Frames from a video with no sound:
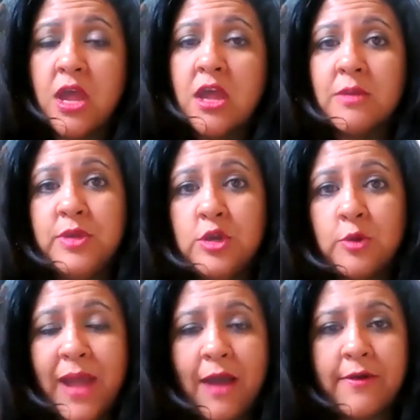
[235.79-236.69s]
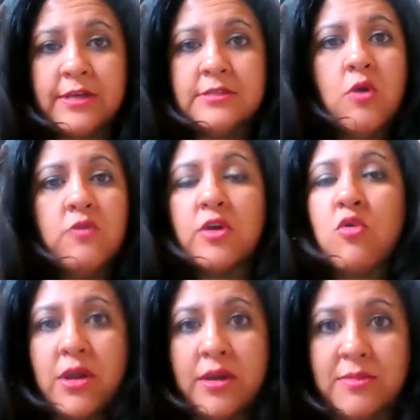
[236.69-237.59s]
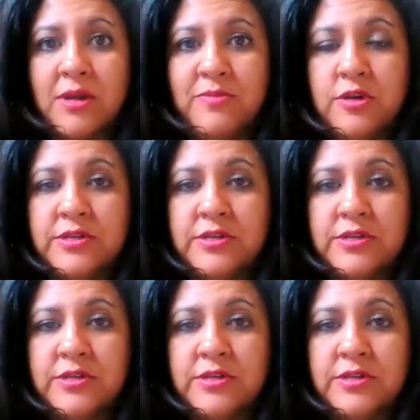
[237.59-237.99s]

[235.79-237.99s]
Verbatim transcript: computer powers over quantum computer